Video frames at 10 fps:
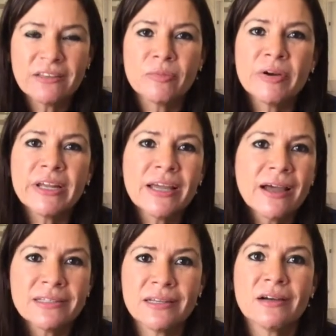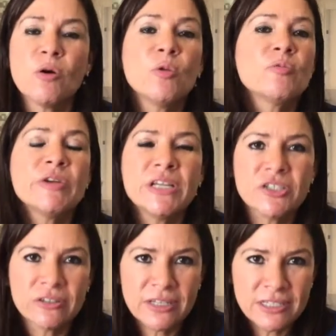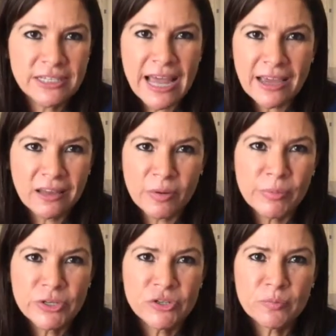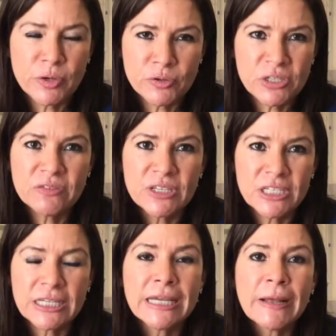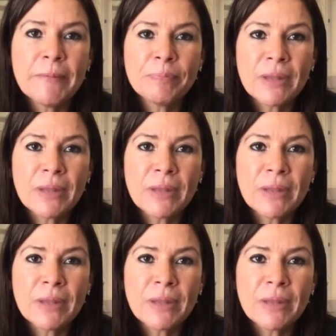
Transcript: Latin America as a whole region is lagging in productivity.